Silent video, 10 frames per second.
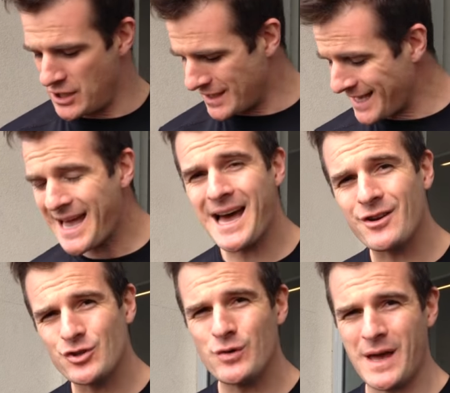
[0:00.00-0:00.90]
And you
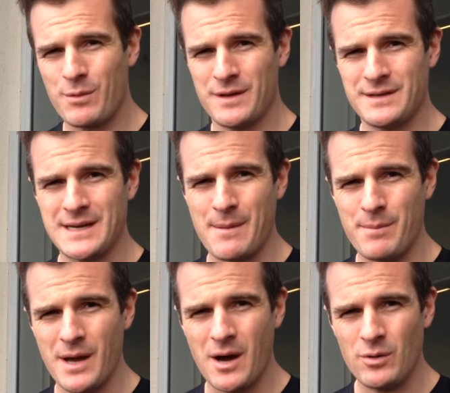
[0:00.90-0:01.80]
can't do that with a
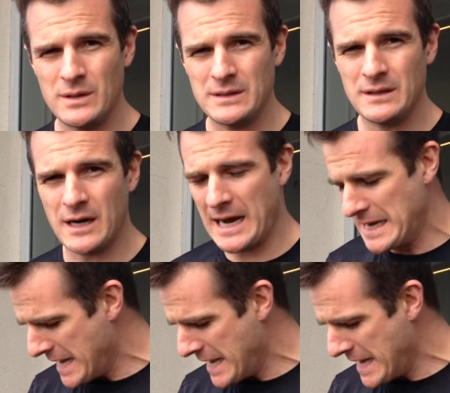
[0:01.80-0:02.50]
dumbbell. Okay?